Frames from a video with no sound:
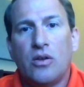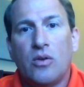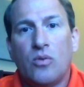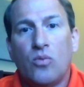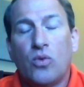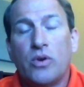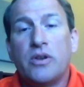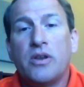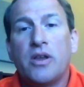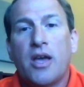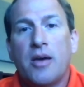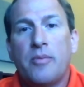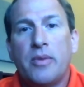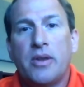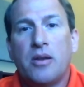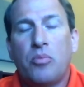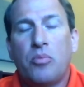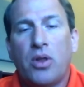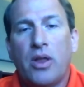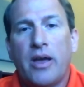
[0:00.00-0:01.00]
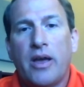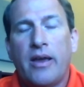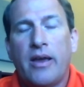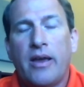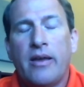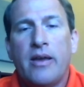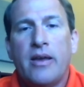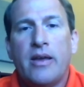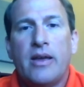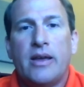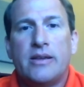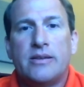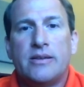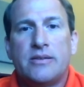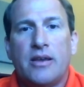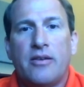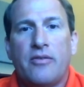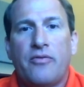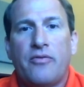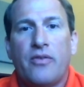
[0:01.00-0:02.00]
it wouldn't come into play
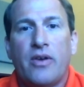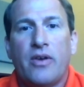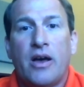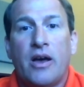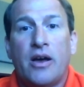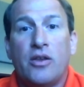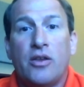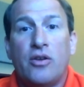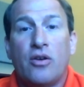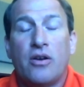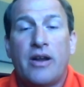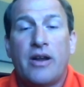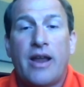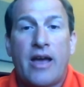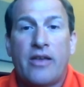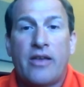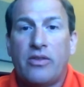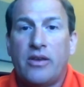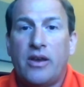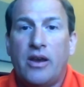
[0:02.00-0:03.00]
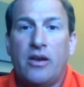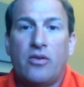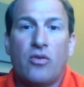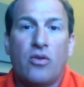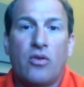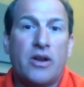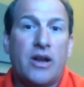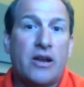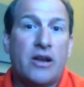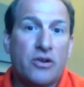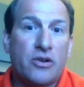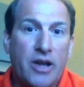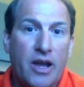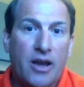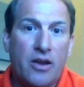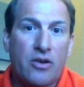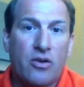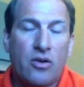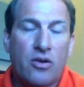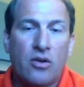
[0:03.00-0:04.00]
is if you're an athlete or an
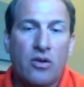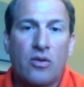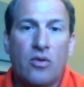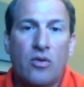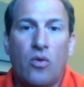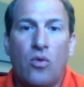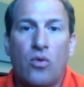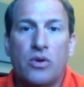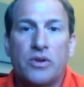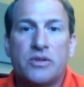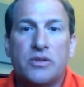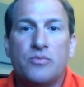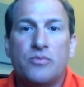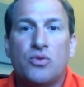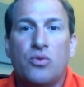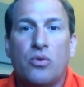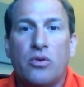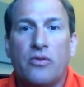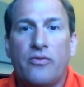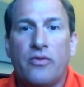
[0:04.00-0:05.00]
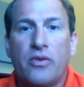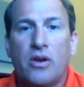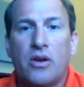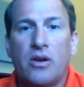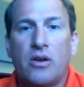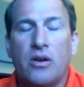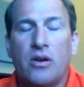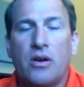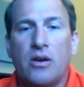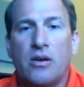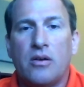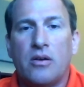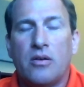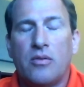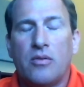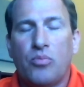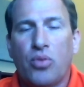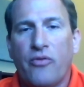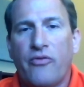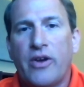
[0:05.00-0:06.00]
entertainer or some sort of a
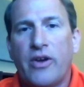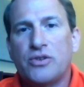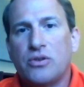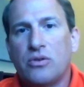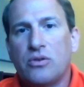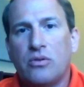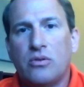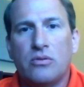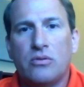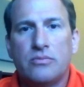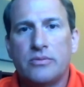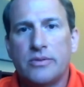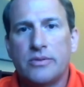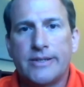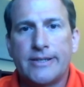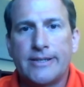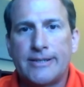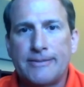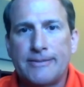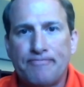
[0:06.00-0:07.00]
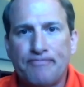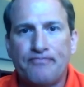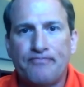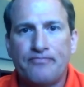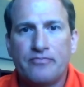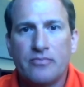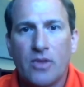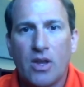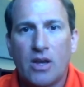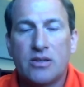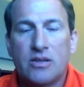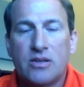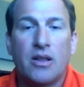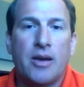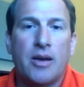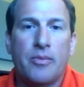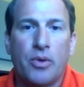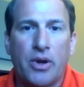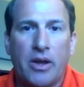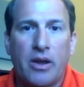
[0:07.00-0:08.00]
professional
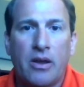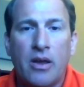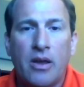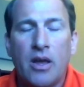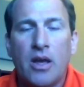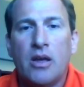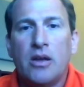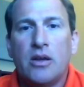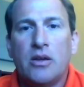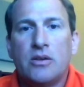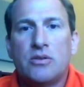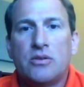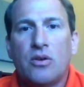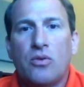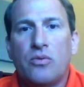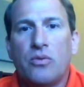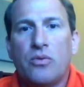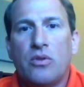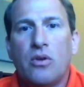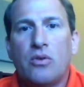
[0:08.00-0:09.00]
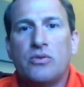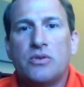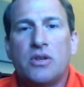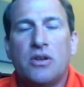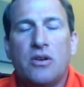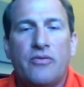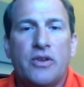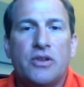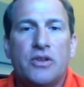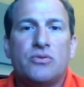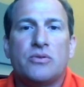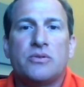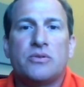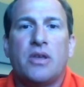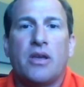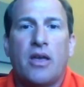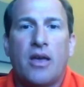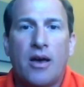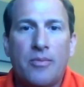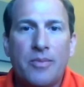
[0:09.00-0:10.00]
celebrity. So those individuals
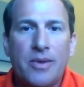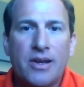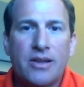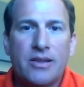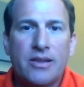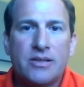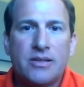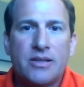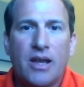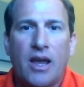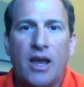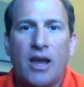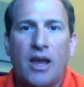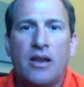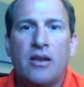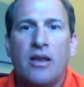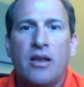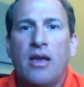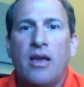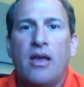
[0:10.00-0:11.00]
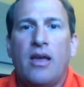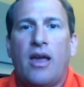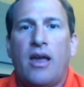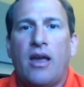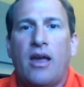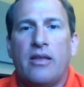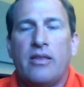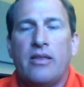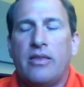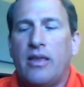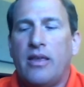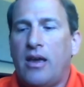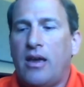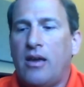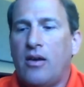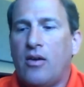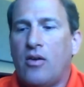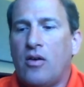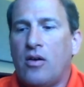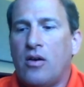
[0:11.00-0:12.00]
that come into the state and
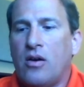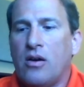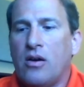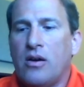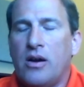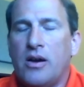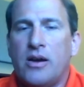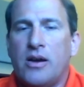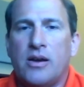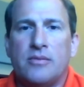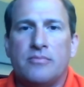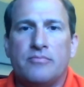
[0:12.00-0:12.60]
they are